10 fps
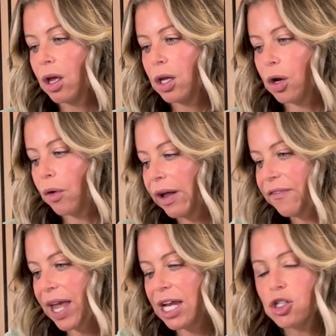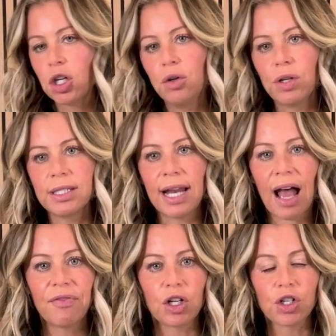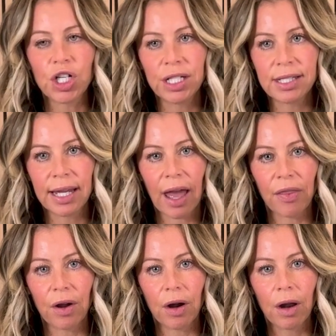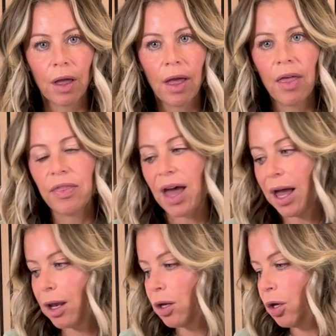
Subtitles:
if HQ doesn't have their shit together, that,